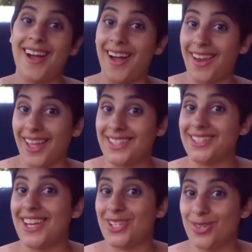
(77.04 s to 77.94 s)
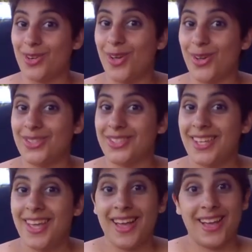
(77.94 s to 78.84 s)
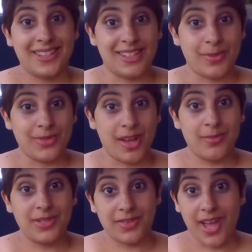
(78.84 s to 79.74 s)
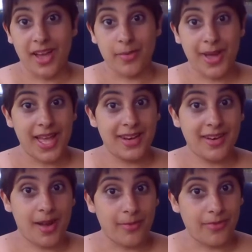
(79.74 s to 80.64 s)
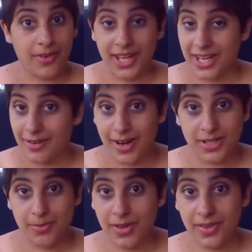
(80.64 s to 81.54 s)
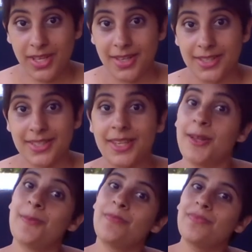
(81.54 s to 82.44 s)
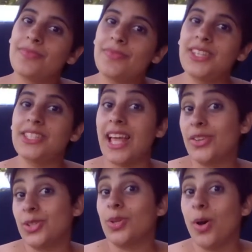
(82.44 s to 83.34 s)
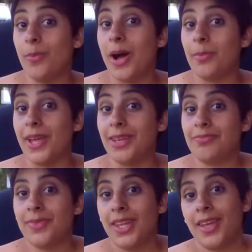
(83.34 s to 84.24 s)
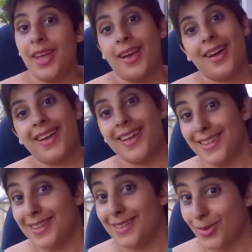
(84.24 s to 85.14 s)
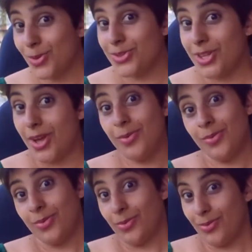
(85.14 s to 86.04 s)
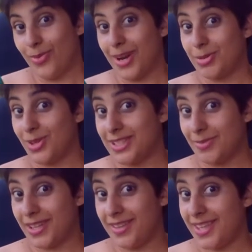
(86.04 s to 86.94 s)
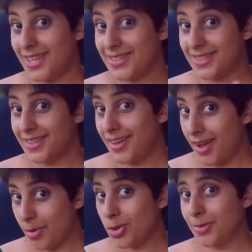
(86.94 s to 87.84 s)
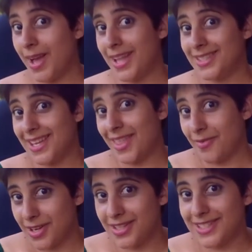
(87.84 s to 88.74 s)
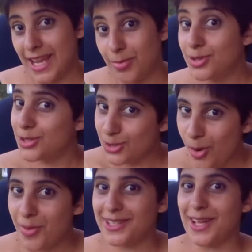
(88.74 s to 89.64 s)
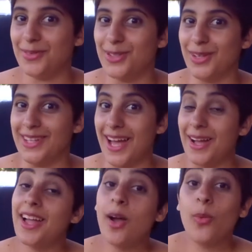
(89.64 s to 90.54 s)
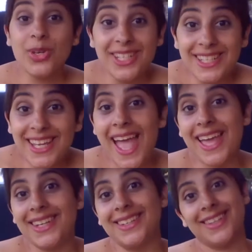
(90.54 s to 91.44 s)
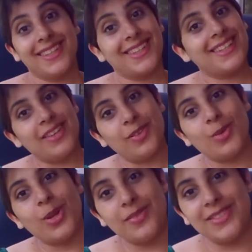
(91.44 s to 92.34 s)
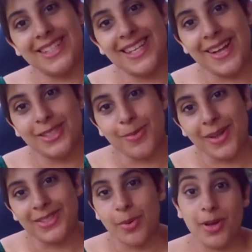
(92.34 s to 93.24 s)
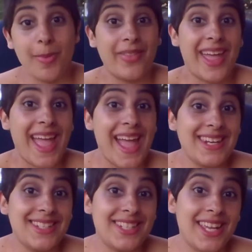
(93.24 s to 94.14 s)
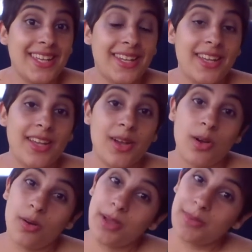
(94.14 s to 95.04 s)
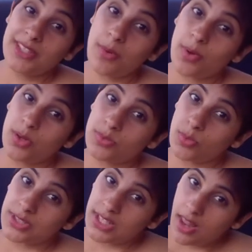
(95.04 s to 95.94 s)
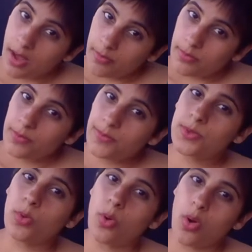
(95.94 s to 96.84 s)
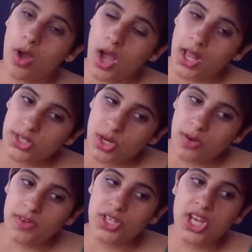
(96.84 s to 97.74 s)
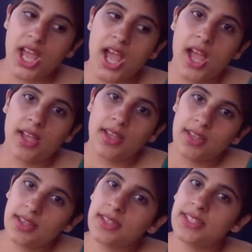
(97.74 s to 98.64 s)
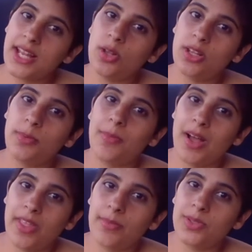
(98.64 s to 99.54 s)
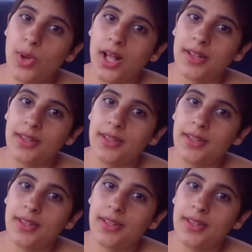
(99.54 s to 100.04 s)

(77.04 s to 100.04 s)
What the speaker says: I like to gesture a lot. Sometimes, if I have a pen, I'm flicking around in my fingers. This tells you a lot about me. Also, when I'm doing something like this, I'm holding my hands together under the table to stop myself doing that, which again can give you a lot of details about someone, about their energy. Or maybe someone who's more slumped or hunched over in a chair can tell you a little bit about them as well.